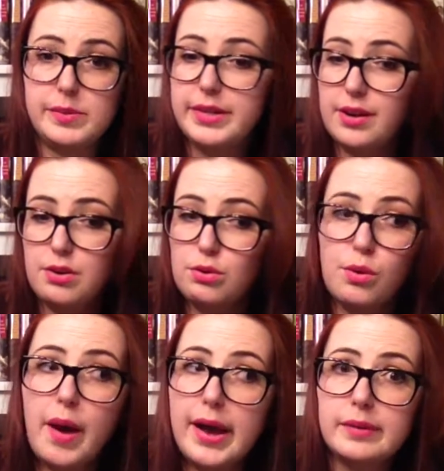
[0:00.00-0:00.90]
one and I don't know
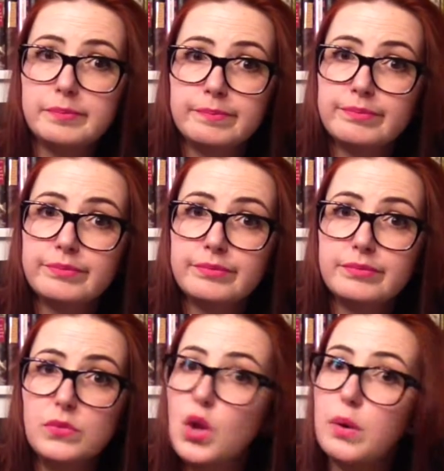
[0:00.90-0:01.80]
why.
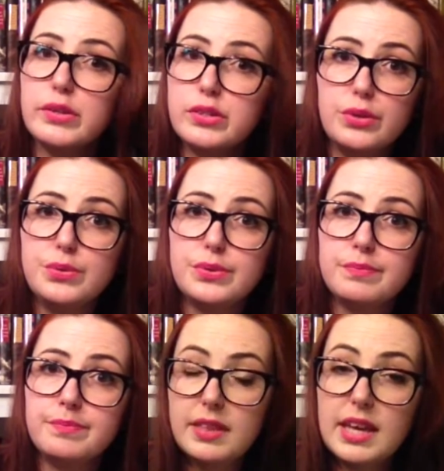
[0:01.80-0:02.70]
No excuse.
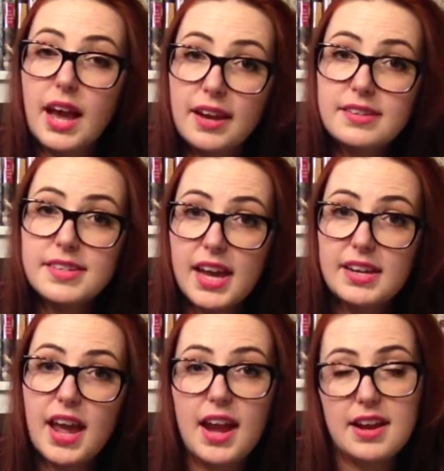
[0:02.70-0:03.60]
The
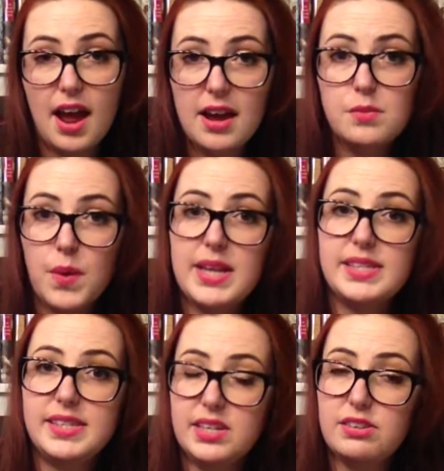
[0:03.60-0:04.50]
Undead and
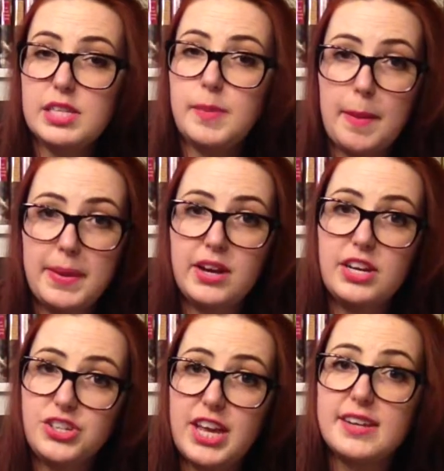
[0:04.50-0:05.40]
Unwed series by
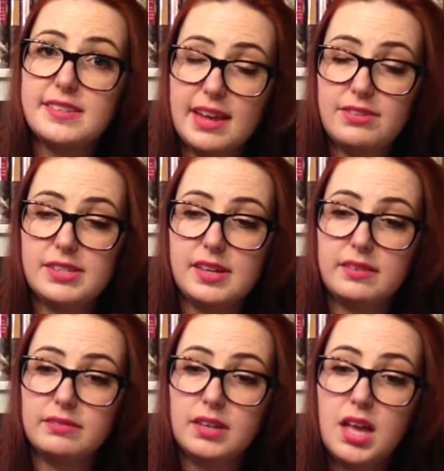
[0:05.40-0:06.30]
MaryJanice
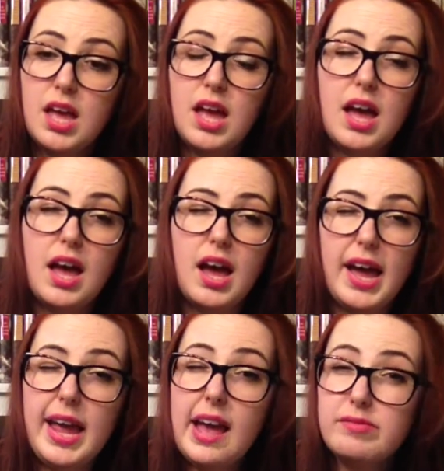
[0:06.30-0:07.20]
Davidson.
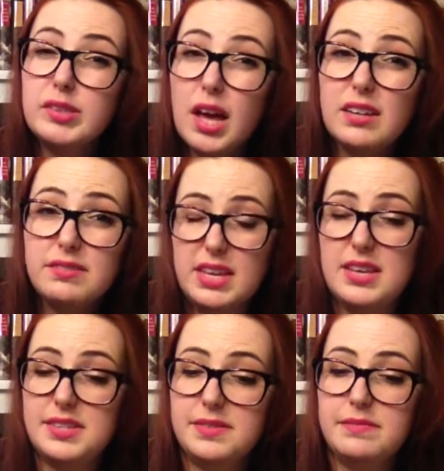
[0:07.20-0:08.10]
I have a lot of
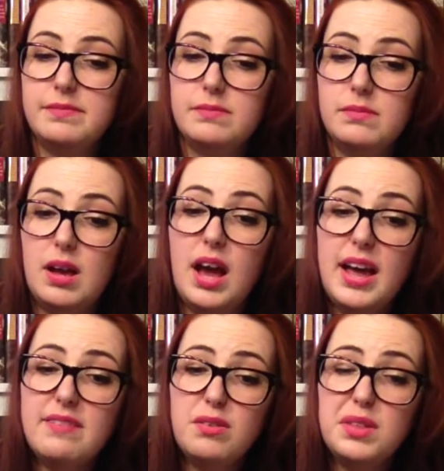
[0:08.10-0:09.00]
these.
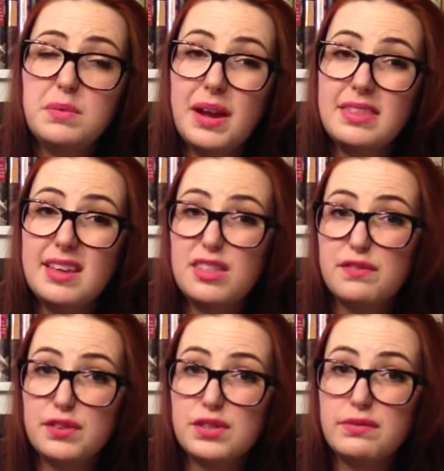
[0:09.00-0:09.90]
I've only read like the
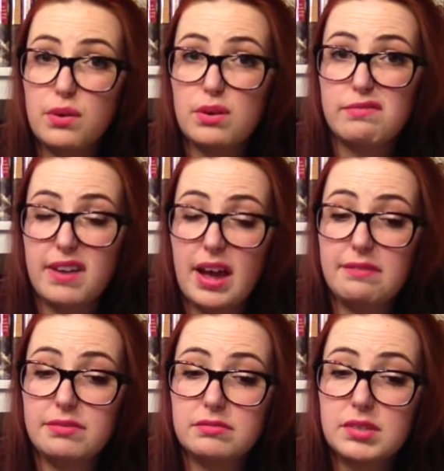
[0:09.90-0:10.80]
first four or five.
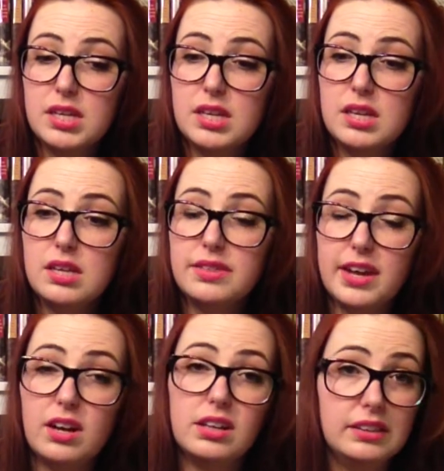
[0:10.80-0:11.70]

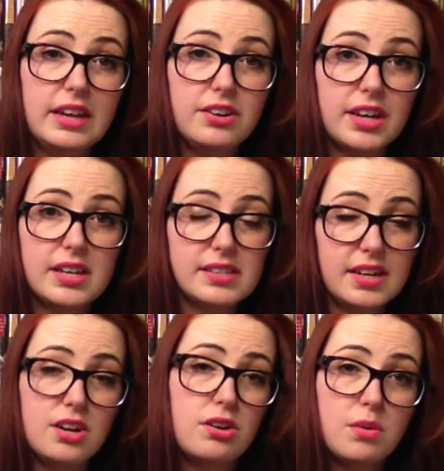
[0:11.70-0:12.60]
They are hilarious and
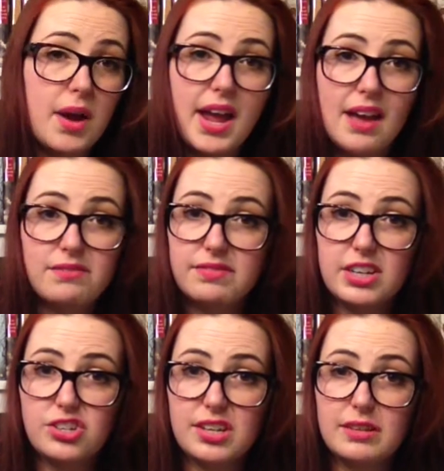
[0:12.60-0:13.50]
I don't know why I haven't
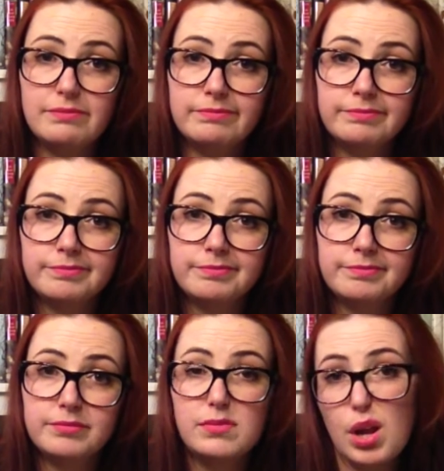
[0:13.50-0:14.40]
finished it.
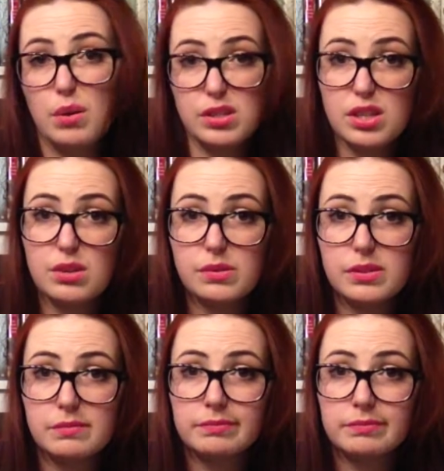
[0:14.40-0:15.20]
No excuse.